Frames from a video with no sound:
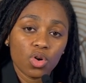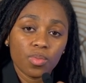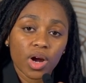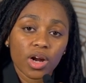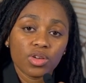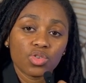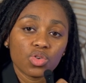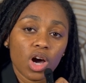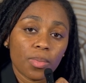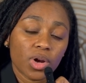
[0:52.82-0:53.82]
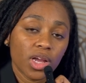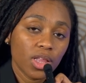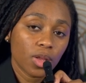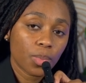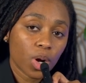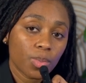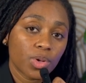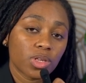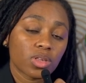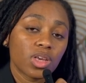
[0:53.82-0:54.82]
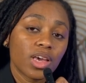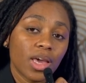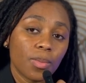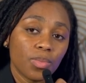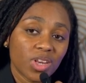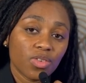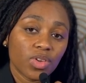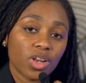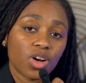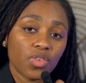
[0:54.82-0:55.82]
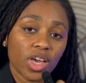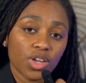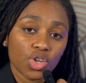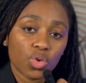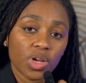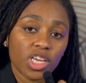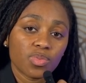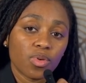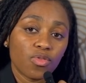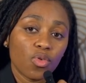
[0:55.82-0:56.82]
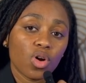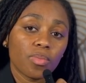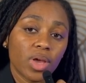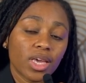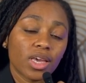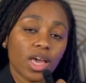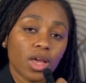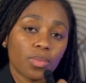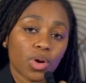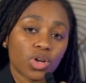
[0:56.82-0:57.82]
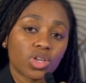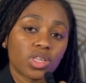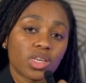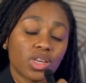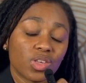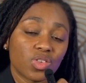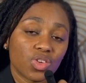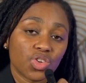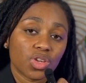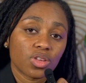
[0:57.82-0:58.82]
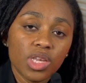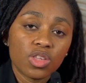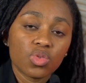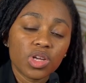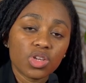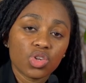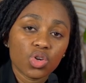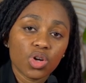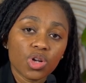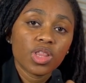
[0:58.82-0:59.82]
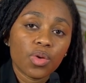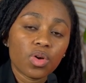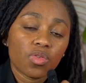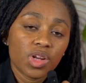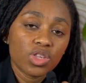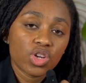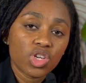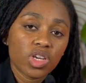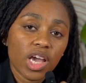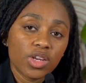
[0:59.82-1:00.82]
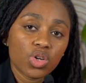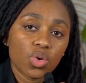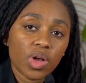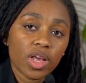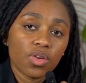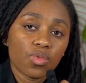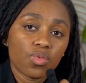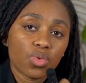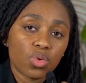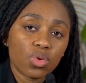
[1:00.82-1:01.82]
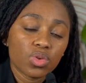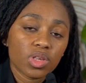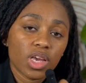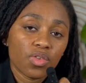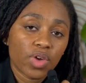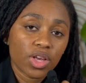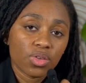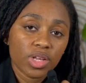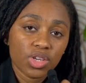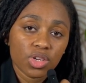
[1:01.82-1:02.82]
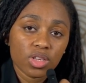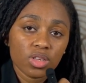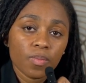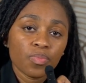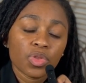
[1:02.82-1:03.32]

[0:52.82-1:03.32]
um, homebuyers to comprehend the purpose and benefit of HOAs before making a purchasing decision. We need to ensure that we're researching HOA rules and regulations.